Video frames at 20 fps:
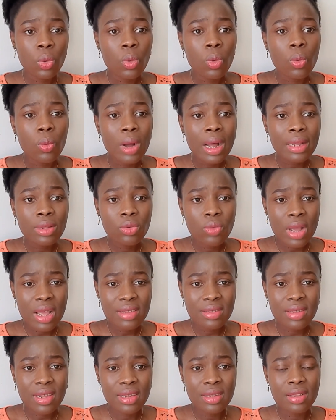Why do I
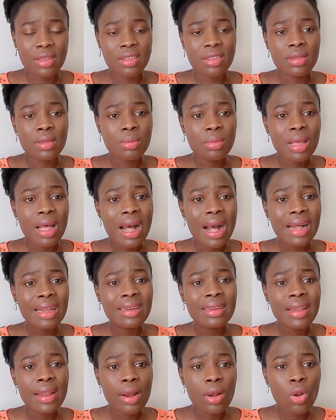say this? At
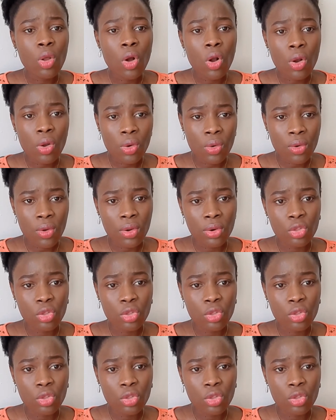the long run,